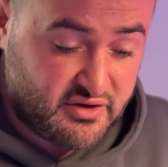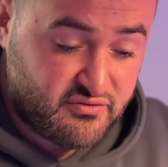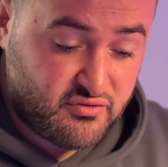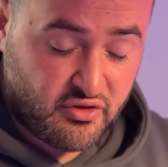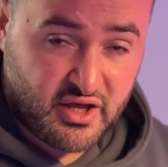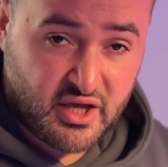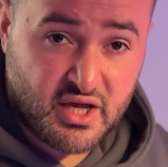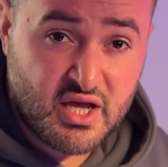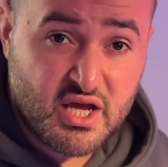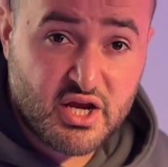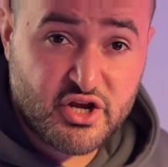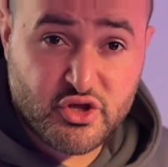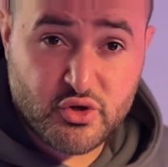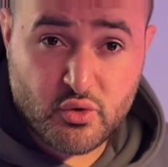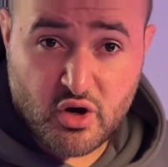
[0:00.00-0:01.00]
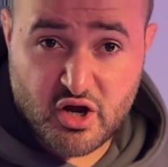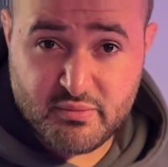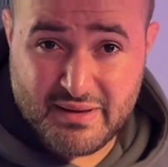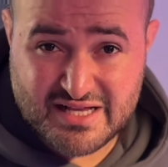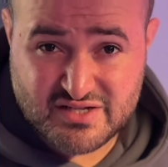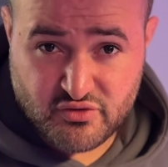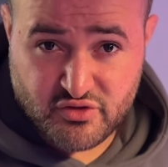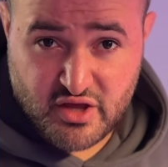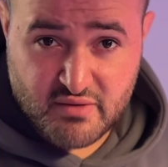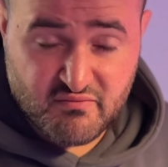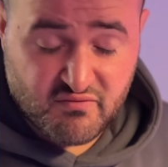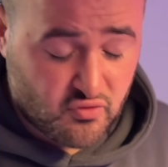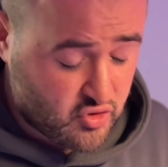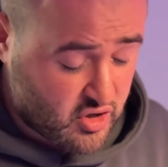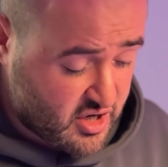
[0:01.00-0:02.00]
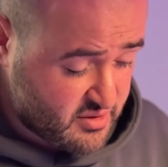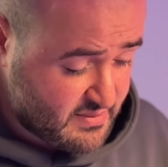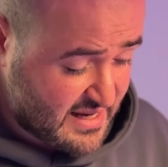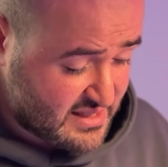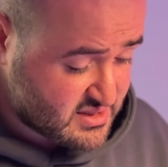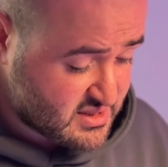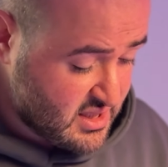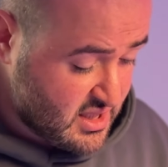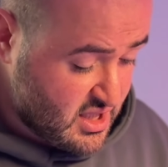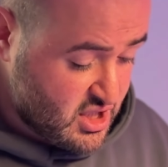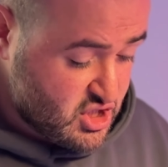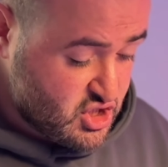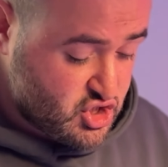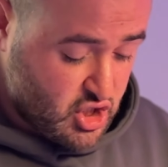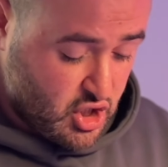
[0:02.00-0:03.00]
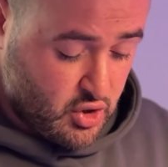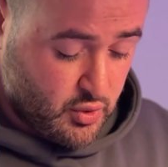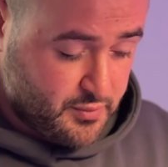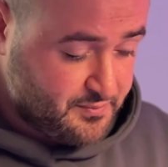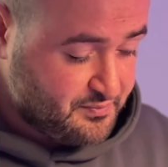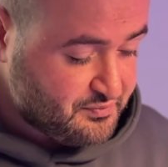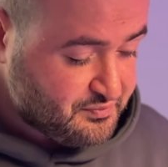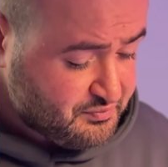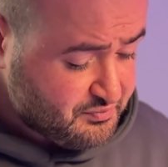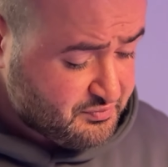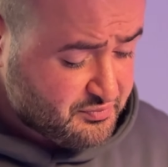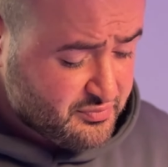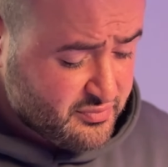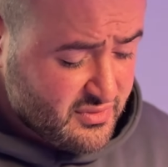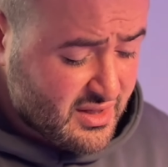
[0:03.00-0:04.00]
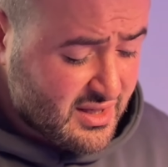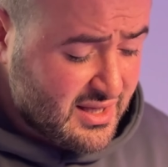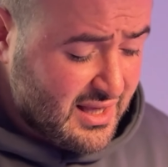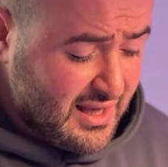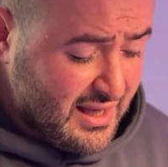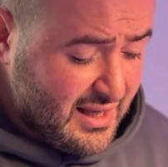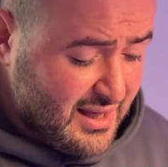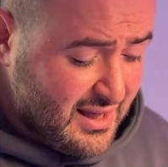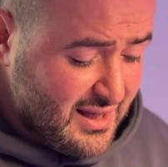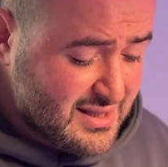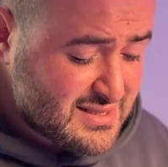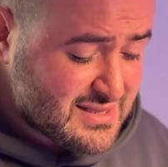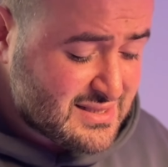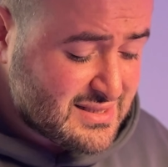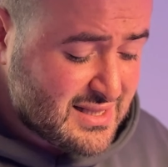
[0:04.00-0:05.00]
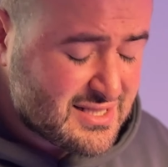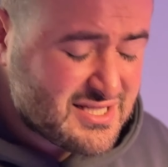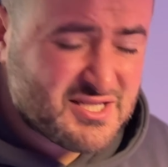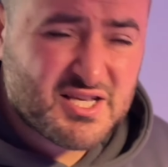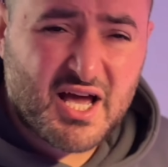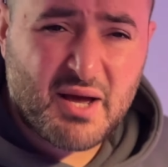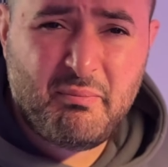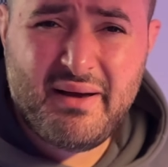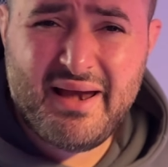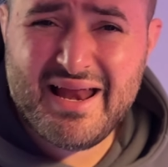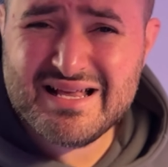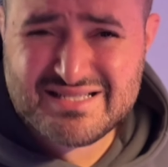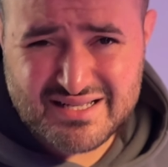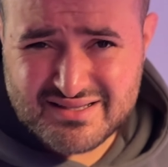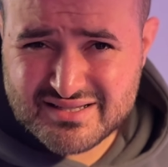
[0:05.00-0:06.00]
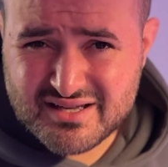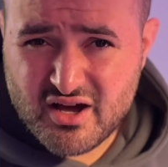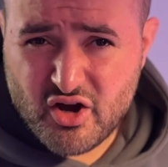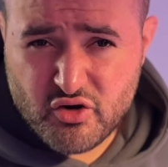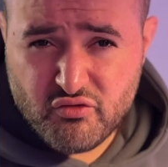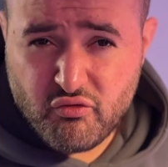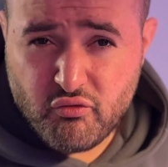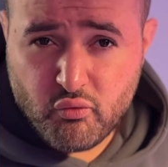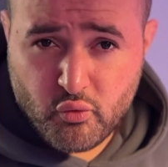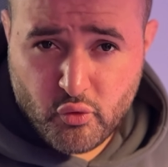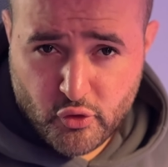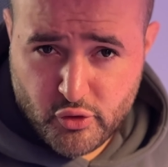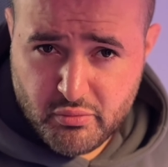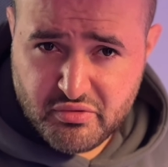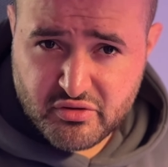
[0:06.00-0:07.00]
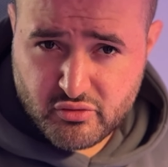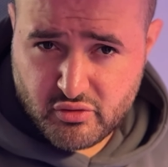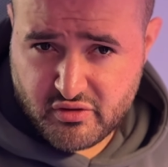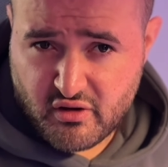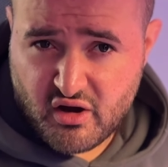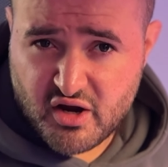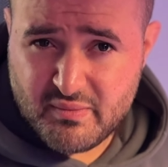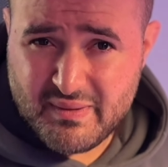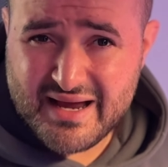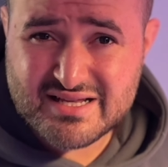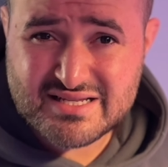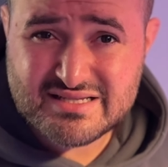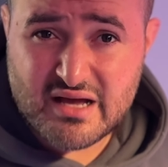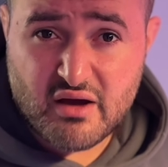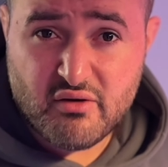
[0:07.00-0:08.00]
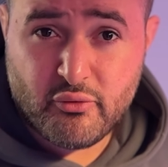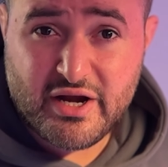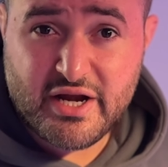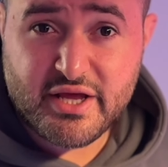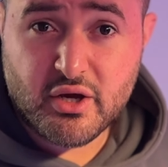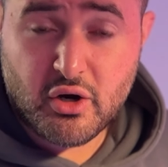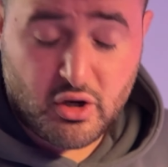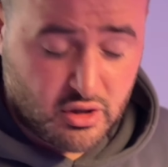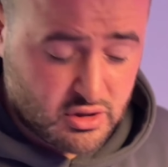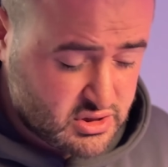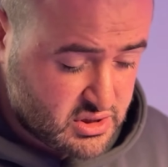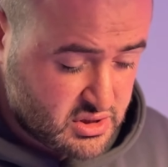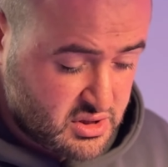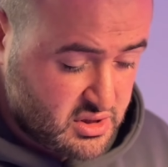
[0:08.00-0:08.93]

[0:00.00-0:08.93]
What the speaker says: for the new iPads, for the M4 iPads. So it's a pleasant kind of warmth to the iPad. It's not really hot,